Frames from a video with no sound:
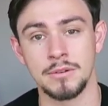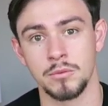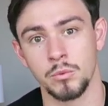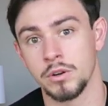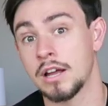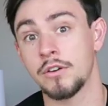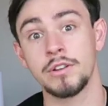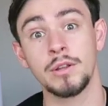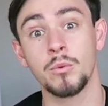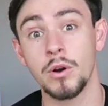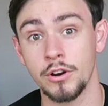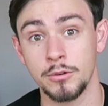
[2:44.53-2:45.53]
And we're not really
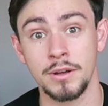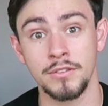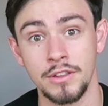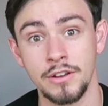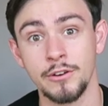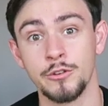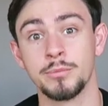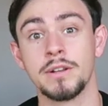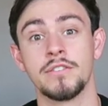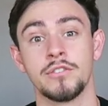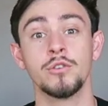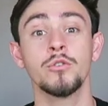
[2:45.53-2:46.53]
worried about those, but
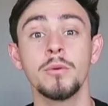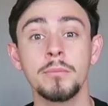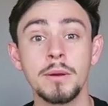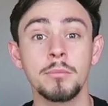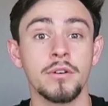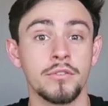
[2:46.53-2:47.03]
if you remember